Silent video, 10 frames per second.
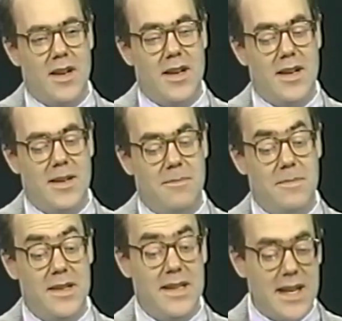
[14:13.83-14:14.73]

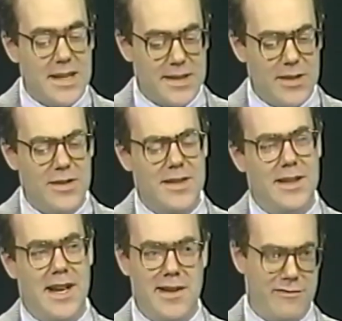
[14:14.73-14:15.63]
Yes, there is a
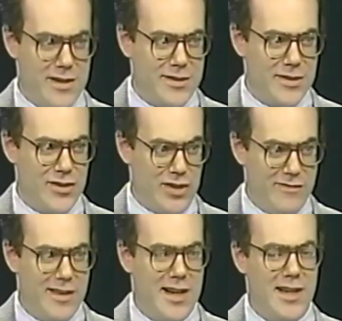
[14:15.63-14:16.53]
lot of research
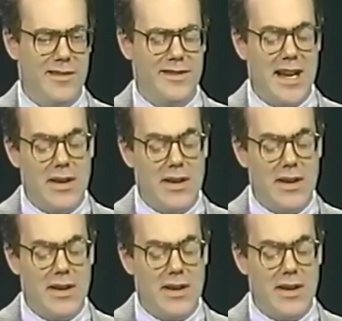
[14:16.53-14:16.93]
involved.